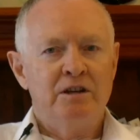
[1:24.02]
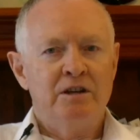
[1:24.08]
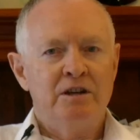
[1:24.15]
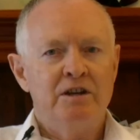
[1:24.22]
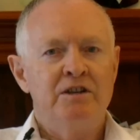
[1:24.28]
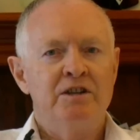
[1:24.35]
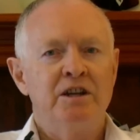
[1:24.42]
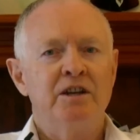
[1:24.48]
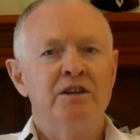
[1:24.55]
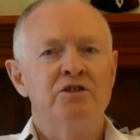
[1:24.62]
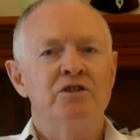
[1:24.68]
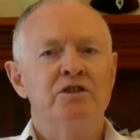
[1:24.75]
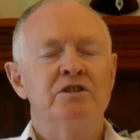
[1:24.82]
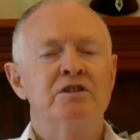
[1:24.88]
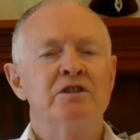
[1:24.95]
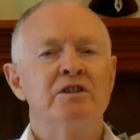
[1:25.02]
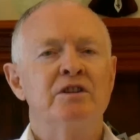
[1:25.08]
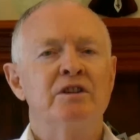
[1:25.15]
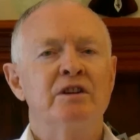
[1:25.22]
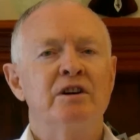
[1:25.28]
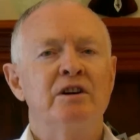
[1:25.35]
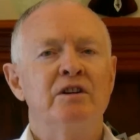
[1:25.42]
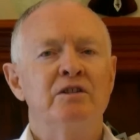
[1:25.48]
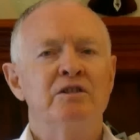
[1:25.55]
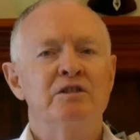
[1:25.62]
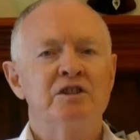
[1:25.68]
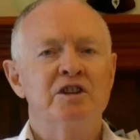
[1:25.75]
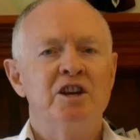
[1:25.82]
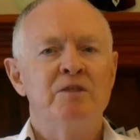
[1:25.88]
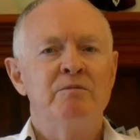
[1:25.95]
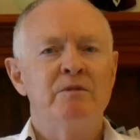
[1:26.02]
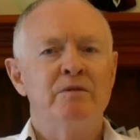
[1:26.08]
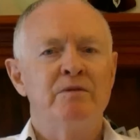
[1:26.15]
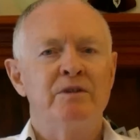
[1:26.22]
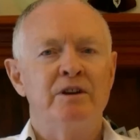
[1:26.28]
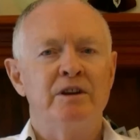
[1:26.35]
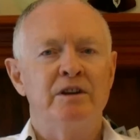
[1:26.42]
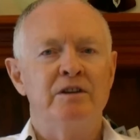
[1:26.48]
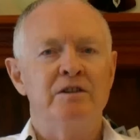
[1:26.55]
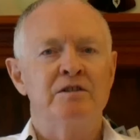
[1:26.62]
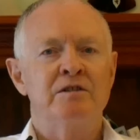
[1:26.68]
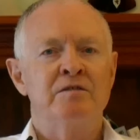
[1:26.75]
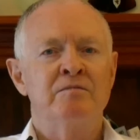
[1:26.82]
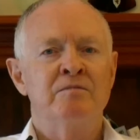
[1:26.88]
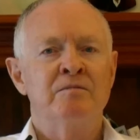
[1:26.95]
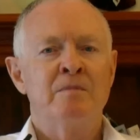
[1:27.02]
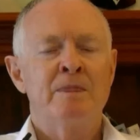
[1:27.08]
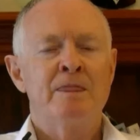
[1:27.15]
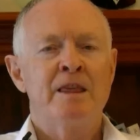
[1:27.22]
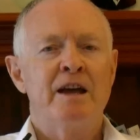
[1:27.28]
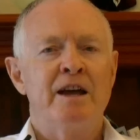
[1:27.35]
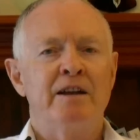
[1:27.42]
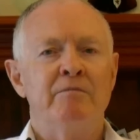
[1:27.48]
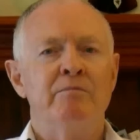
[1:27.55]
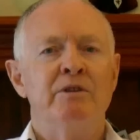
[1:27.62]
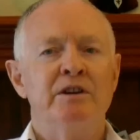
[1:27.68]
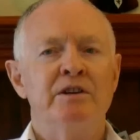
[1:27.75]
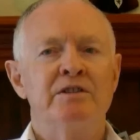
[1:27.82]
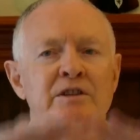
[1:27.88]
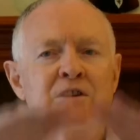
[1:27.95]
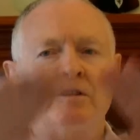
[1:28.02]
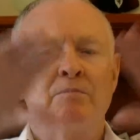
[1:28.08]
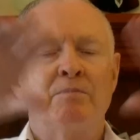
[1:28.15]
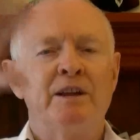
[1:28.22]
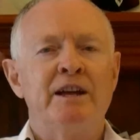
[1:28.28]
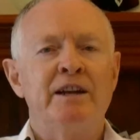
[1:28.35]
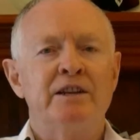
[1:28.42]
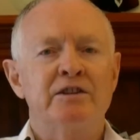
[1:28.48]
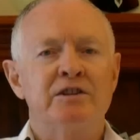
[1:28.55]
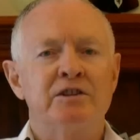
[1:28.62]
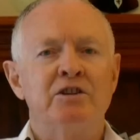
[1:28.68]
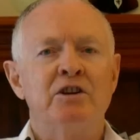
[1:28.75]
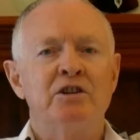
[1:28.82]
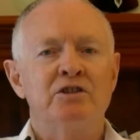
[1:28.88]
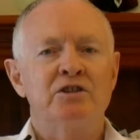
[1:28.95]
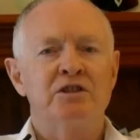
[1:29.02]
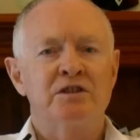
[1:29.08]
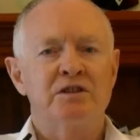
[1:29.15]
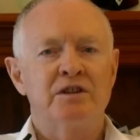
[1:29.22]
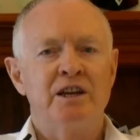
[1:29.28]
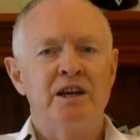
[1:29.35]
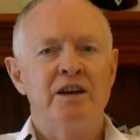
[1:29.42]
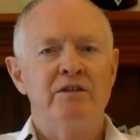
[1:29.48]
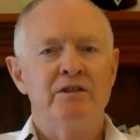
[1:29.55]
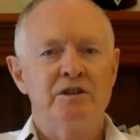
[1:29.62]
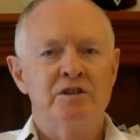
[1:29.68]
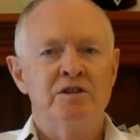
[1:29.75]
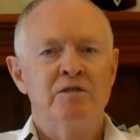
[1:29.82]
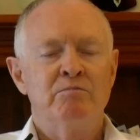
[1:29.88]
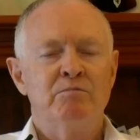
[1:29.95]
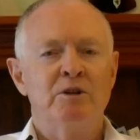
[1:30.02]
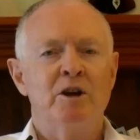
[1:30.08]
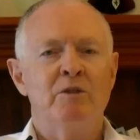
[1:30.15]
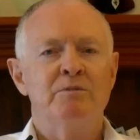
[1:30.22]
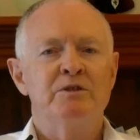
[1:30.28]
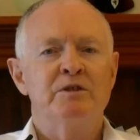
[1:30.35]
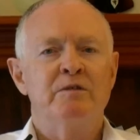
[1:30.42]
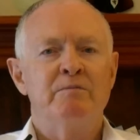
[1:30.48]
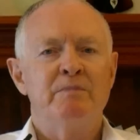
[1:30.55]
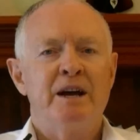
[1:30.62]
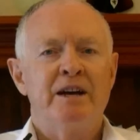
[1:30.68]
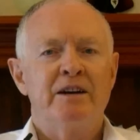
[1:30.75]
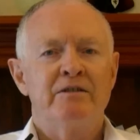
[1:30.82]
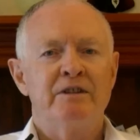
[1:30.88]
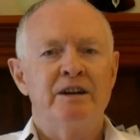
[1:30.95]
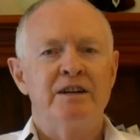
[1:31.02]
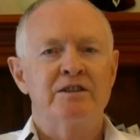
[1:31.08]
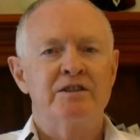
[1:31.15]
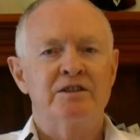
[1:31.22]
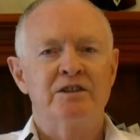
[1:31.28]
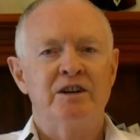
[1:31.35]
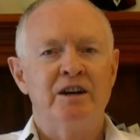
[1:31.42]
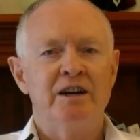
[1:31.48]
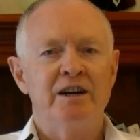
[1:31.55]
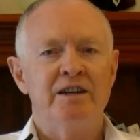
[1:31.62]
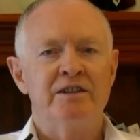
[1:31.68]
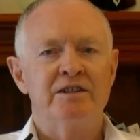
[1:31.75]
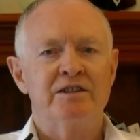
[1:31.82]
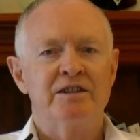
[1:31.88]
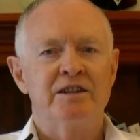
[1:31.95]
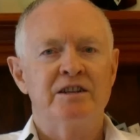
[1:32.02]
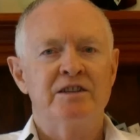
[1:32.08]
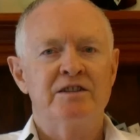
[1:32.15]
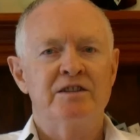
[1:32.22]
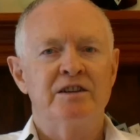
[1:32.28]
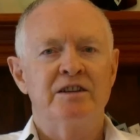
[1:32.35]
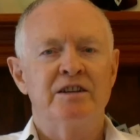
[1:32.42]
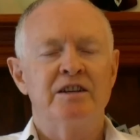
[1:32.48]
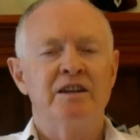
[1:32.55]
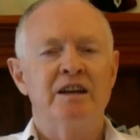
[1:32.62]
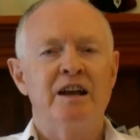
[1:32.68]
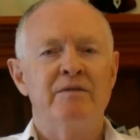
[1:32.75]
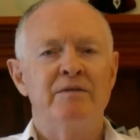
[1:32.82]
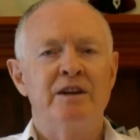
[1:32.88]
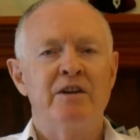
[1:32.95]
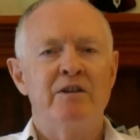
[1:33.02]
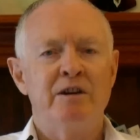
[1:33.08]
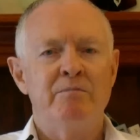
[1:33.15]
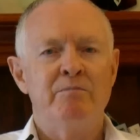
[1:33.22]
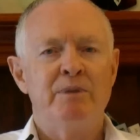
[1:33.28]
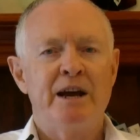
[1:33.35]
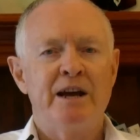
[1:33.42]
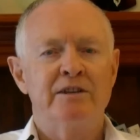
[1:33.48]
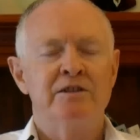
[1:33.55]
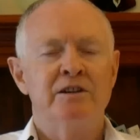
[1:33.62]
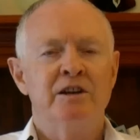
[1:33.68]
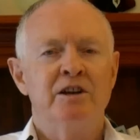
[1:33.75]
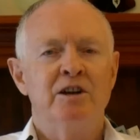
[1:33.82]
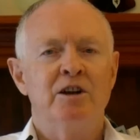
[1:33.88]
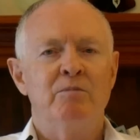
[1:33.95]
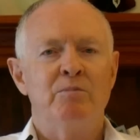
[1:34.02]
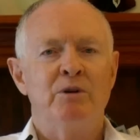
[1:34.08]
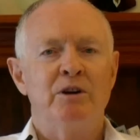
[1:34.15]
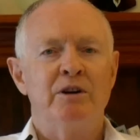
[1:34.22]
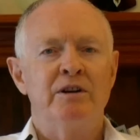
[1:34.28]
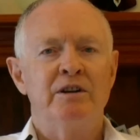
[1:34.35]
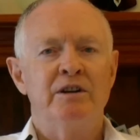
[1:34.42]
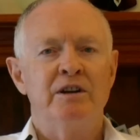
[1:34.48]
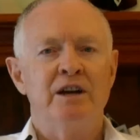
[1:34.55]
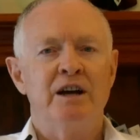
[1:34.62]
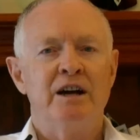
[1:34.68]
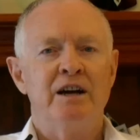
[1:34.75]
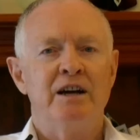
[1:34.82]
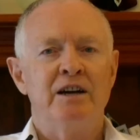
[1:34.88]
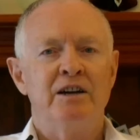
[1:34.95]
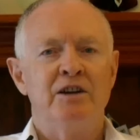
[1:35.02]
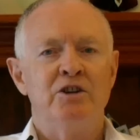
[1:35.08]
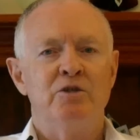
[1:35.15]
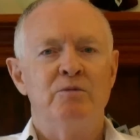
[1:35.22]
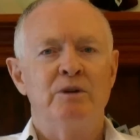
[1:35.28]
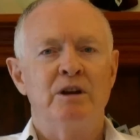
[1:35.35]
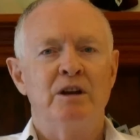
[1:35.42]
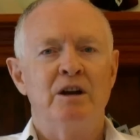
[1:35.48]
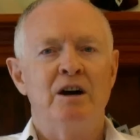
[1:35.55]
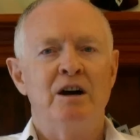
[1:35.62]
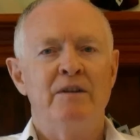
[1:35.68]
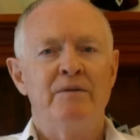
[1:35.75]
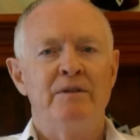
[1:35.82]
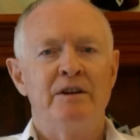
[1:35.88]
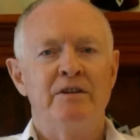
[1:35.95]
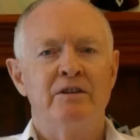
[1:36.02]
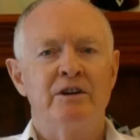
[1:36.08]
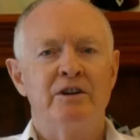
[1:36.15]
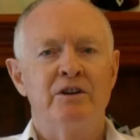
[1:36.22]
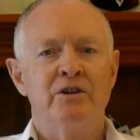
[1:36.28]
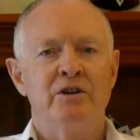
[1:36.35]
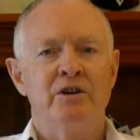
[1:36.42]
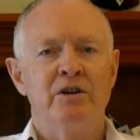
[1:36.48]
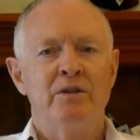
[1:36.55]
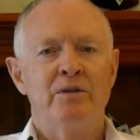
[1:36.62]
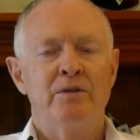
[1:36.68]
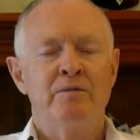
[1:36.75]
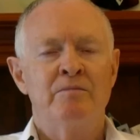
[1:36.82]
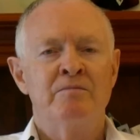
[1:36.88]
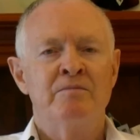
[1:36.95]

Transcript: intelligence into the whole scheme of things, and it means that the planets are not just there as blobs of matter, as science says, that it can have no impact upon human life here on Earth,